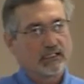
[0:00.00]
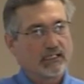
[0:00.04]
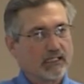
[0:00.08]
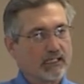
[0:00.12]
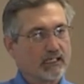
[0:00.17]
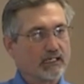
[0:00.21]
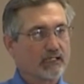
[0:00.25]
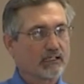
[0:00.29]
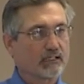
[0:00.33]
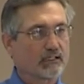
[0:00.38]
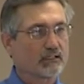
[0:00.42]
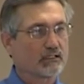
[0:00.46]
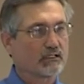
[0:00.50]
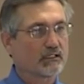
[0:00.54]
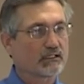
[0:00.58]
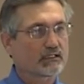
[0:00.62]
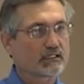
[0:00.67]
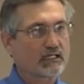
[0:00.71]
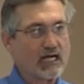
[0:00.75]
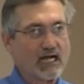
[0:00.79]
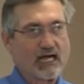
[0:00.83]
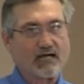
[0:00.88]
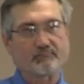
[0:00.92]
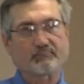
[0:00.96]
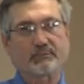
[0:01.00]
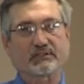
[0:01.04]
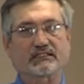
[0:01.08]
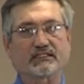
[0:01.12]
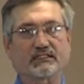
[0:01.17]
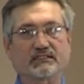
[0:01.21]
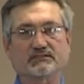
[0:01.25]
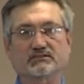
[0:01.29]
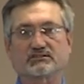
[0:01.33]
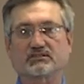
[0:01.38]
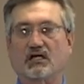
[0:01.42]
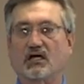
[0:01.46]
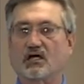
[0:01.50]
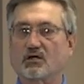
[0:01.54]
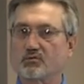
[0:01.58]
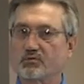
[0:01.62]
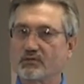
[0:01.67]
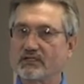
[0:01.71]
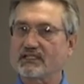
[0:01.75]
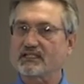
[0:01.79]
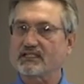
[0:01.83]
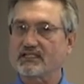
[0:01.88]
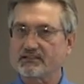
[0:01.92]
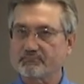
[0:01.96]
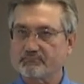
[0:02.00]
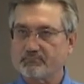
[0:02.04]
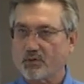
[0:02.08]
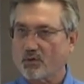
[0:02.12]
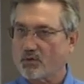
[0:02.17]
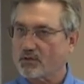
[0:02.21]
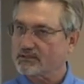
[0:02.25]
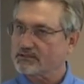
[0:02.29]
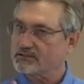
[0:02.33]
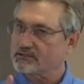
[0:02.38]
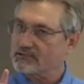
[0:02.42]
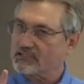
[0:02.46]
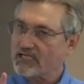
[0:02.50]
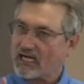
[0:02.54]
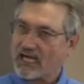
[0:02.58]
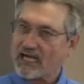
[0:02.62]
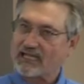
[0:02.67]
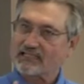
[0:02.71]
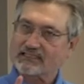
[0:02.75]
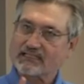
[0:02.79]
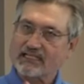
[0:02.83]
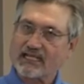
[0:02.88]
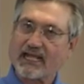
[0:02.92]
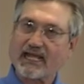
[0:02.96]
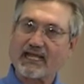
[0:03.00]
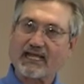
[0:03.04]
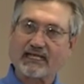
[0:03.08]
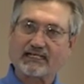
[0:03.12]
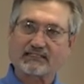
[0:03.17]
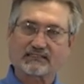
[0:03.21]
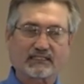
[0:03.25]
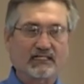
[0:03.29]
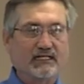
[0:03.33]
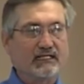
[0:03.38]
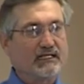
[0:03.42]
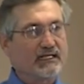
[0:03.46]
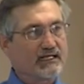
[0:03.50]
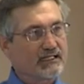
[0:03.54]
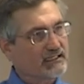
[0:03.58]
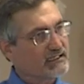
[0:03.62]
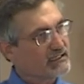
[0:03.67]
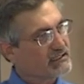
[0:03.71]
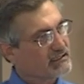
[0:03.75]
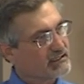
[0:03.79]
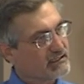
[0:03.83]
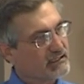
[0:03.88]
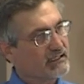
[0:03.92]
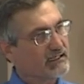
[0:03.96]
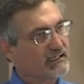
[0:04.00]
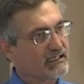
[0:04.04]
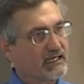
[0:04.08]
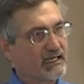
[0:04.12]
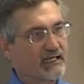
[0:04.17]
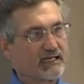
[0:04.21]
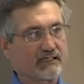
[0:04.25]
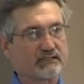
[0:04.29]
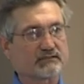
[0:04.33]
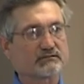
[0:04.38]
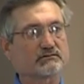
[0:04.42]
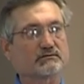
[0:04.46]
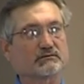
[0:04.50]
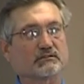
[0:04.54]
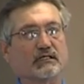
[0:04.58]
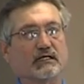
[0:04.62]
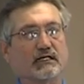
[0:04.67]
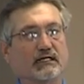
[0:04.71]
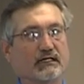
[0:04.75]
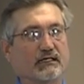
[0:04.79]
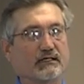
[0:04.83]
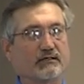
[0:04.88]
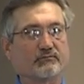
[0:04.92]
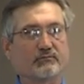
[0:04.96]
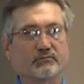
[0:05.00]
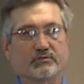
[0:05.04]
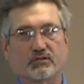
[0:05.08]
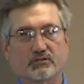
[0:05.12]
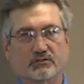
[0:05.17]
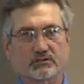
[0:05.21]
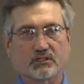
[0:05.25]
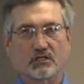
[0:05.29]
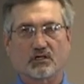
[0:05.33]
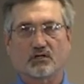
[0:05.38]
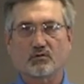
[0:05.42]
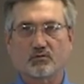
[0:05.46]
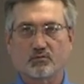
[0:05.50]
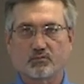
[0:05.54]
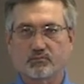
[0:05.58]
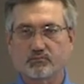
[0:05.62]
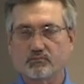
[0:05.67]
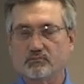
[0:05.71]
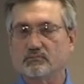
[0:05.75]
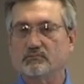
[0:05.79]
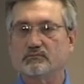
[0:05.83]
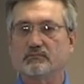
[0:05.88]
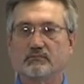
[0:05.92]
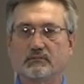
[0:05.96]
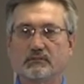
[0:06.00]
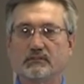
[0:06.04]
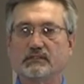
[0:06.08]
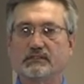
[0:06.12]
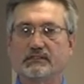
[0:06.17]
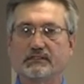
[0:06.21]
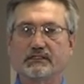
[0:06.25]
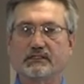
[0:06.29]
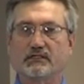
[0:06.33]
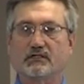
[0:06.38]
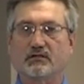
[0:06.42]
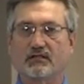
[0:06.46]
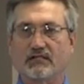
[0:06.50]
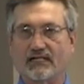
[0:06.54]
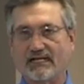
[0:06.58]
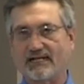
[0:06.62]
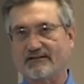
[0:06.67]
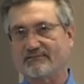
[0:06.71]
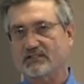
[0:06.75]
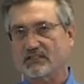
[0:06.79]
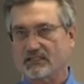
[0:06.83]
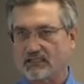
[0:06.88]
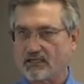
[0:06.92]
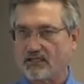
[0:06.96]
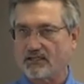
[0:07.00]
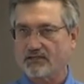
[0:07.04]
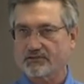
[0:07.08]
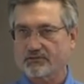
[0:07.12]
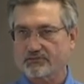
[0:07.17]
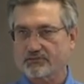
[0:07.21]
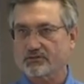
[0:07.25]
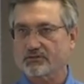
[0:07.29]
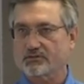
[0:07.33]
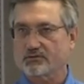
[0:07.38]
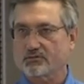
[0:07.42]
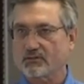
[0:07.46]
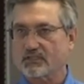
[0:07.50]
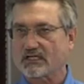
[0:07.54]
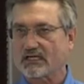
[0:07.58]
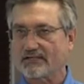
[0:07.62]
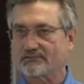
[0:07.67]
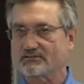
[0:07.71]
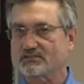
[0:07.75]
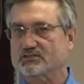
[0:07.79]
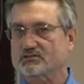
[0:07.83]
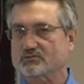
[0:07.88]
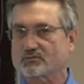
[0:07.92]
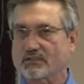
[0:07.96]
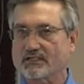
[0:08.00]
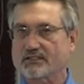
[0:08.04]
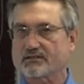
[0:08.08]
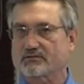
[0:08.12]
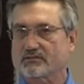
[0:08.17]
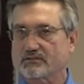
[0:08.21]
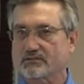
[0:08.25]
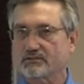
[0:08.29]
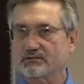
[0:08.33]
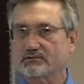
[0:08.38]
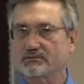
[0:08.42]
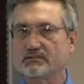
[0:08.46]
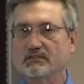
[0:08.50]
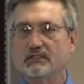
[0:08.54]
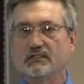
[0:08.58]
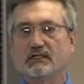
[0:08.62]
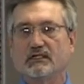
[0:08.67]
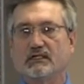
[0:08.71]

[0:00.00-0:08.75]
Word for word: Uh, competence are really important. Not that, I think, again, uh, you'll know, you know, having gone through what I've just went through,